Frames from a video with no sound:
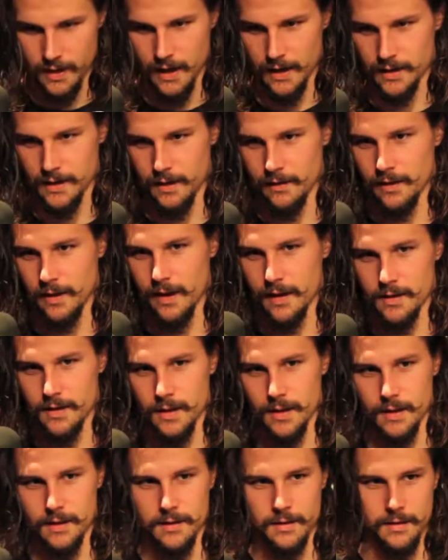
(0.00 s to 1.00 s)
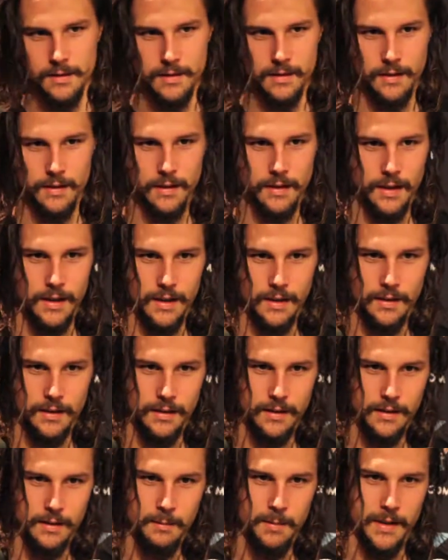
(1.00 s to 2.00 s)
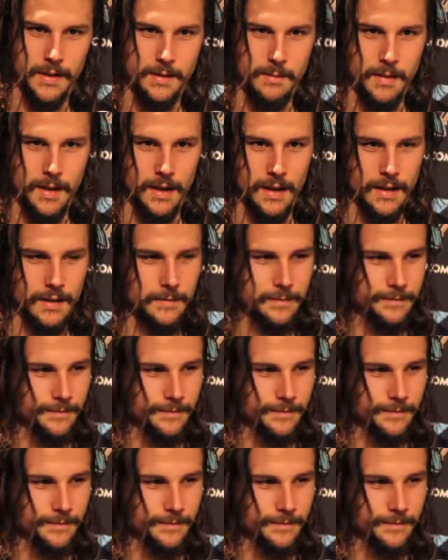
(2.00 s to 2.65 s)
Thanksgiving yesterday, so it's a good day to play some hockey.